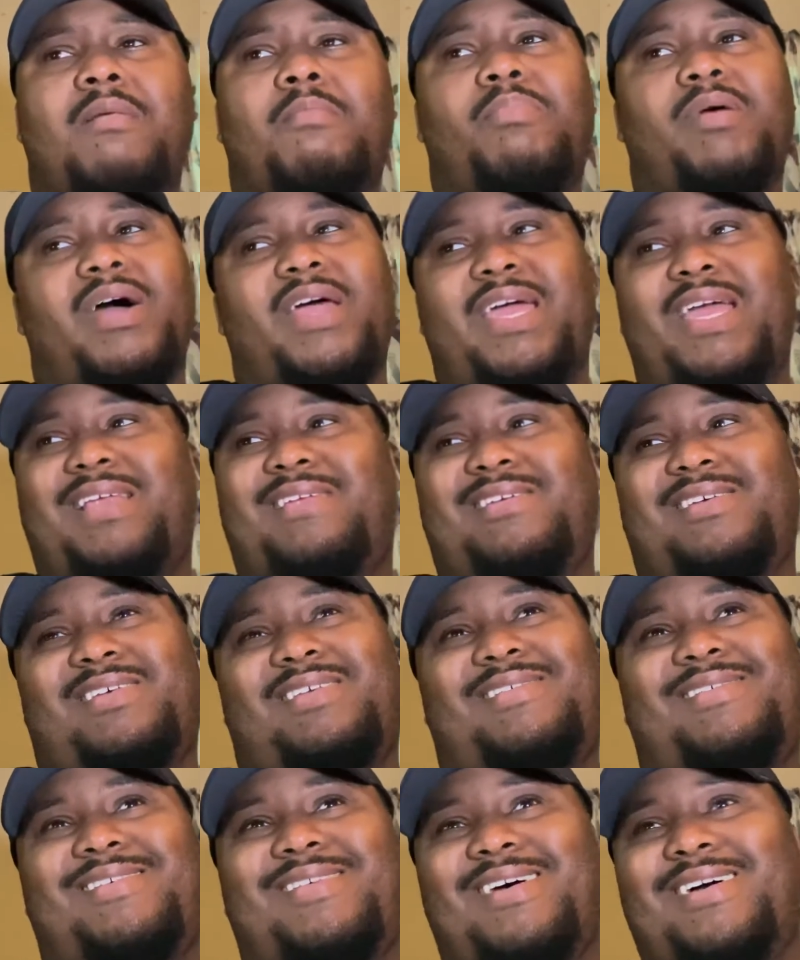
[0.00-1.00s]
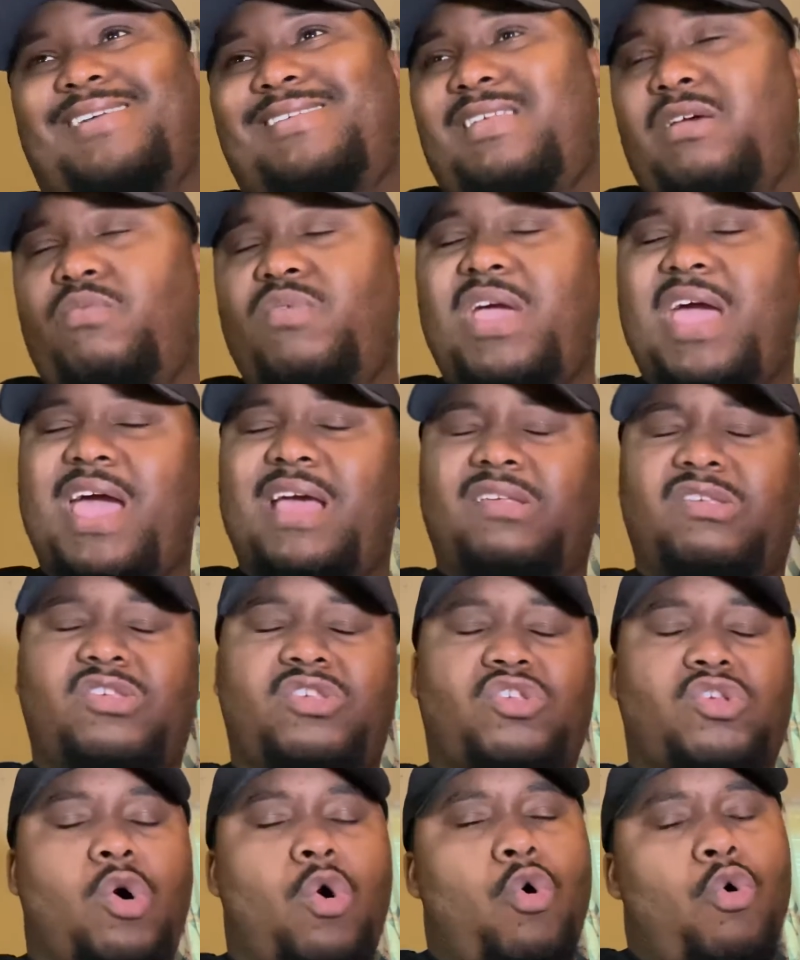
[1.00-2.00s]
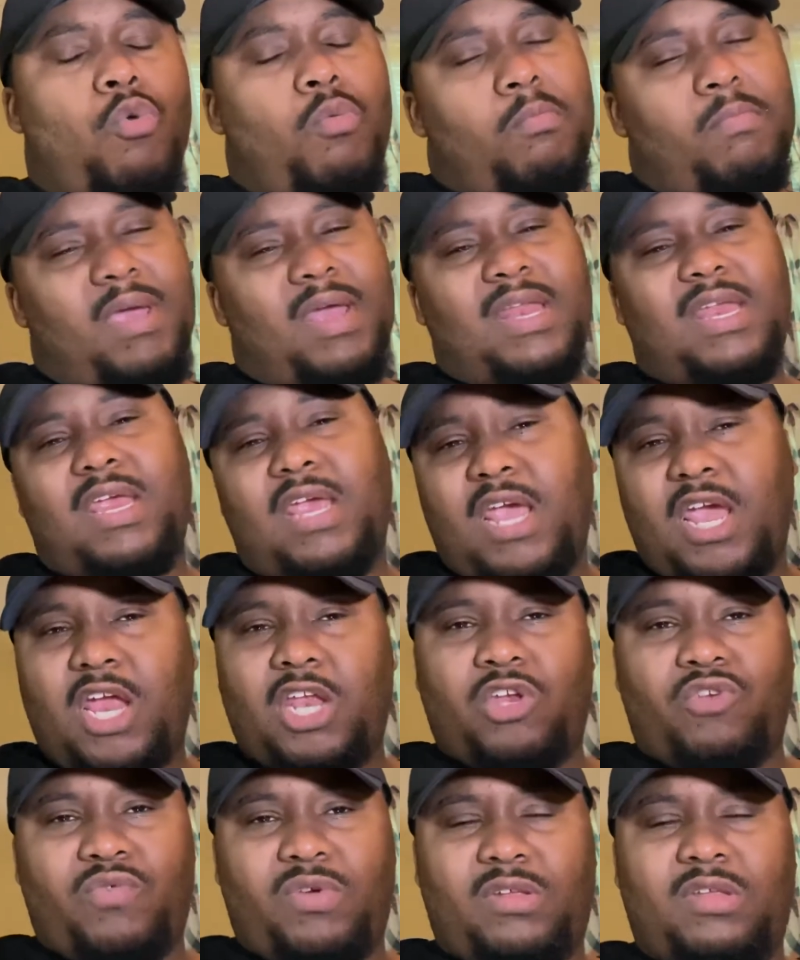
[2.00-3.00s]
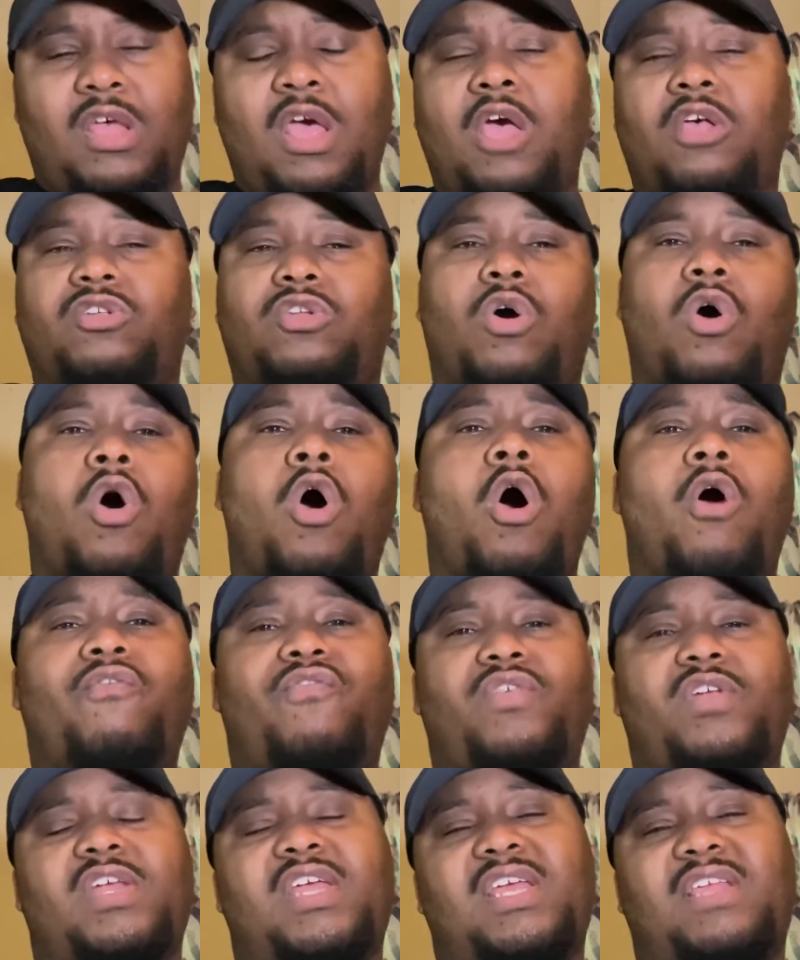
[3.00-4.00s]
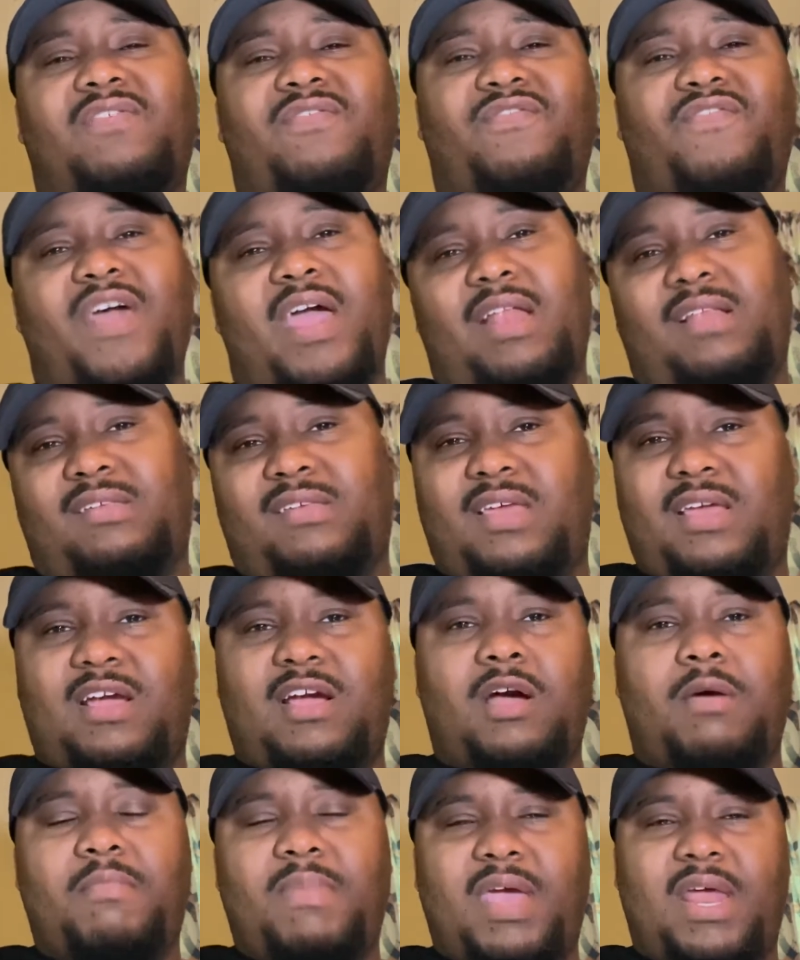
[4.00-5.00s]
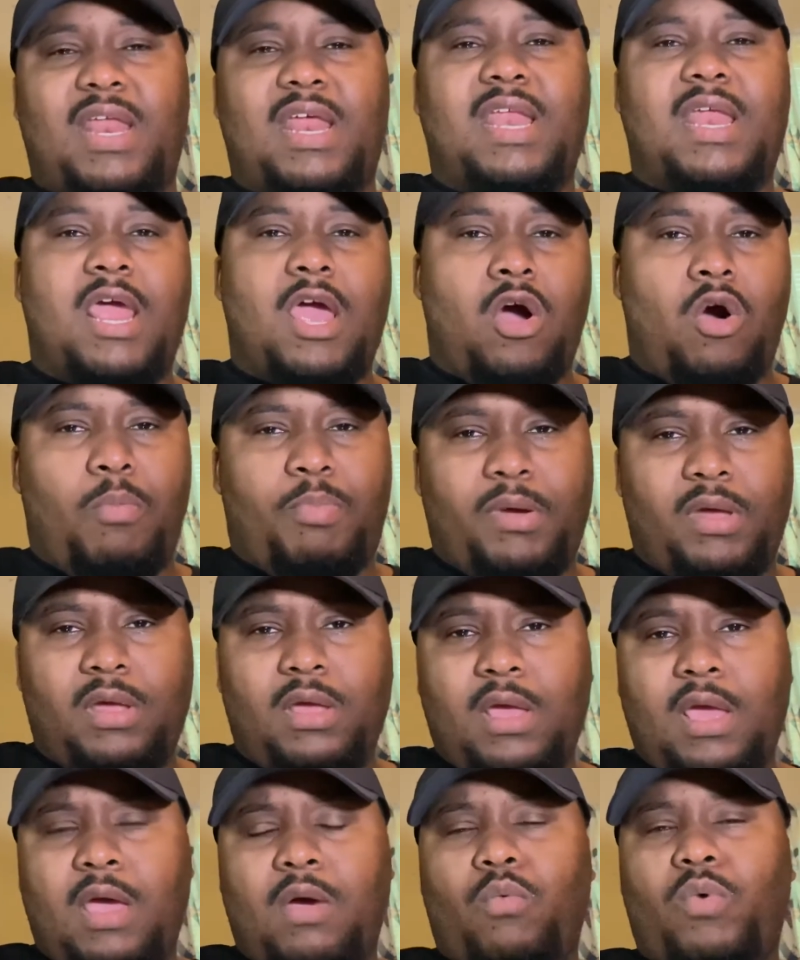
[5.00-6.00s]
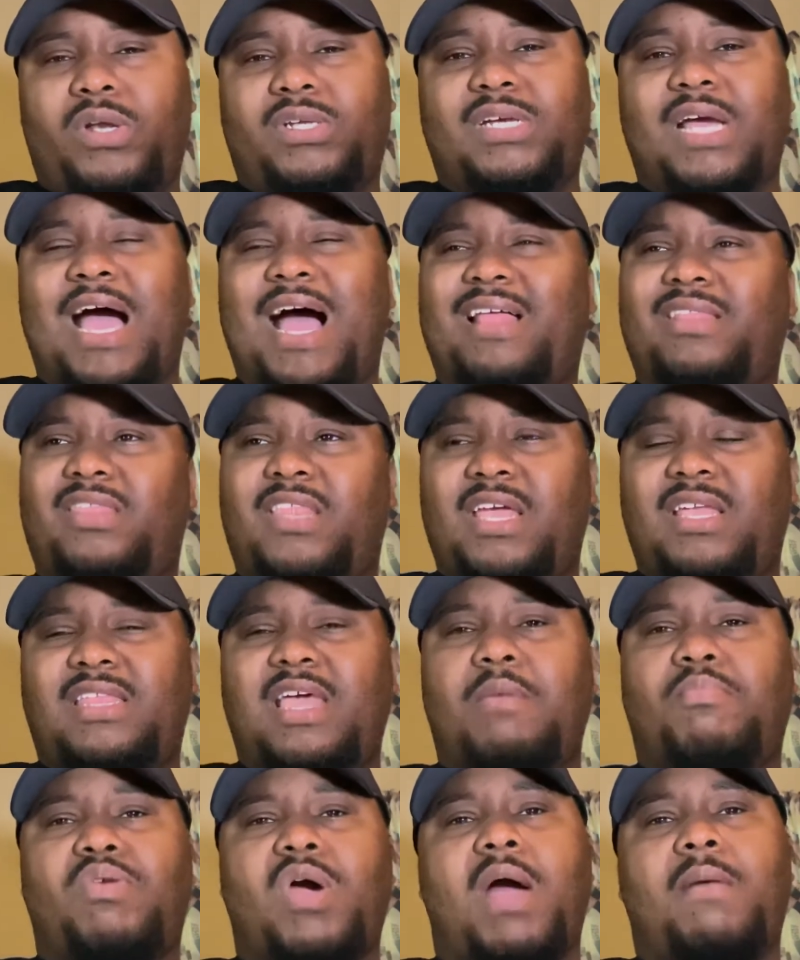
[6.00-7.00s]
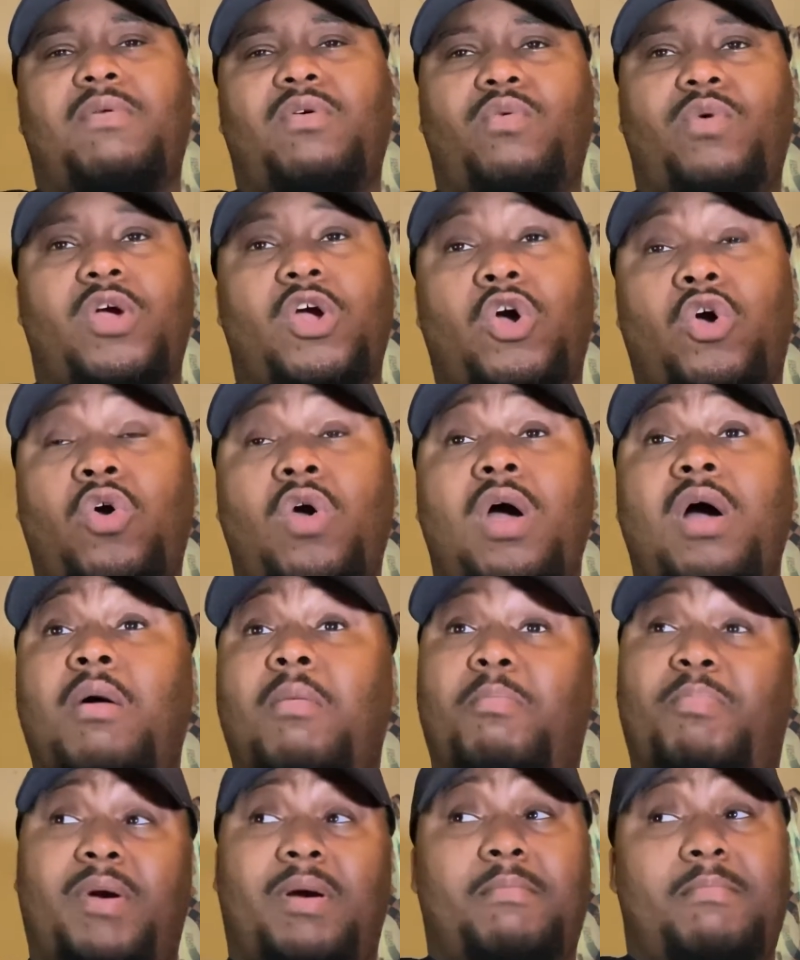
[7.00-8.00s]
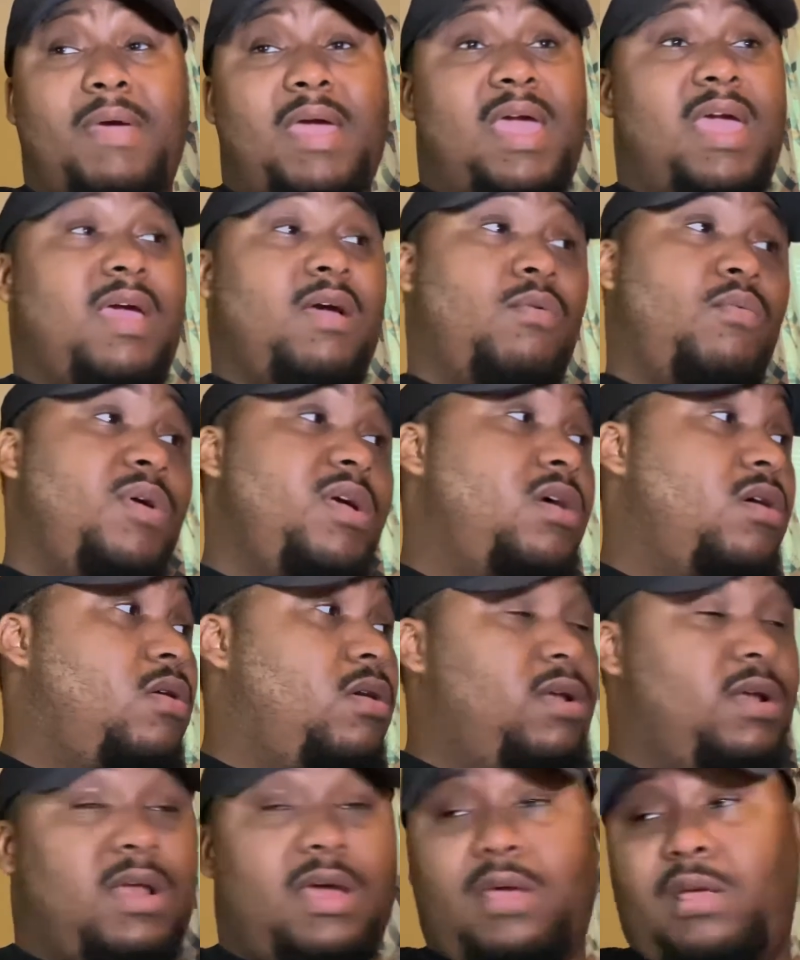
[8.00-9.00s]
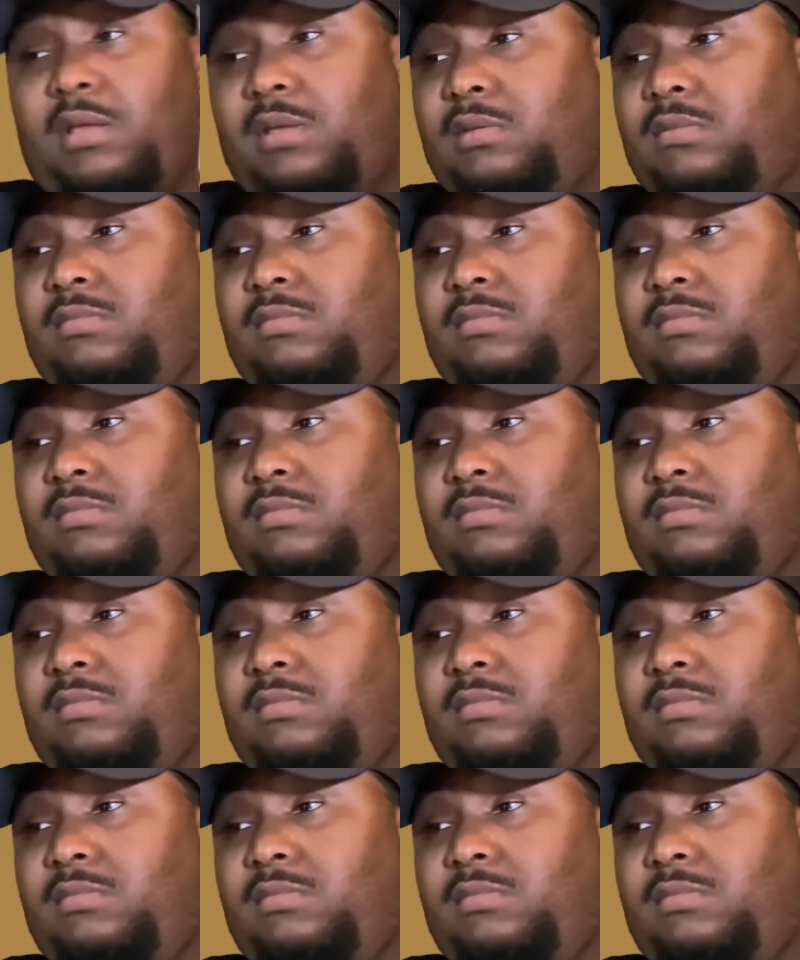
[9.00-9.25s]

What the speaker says: But it just sucks that we had so many injuries. So hopefully these vets can come in and help, which I think they probably will. But man, we are like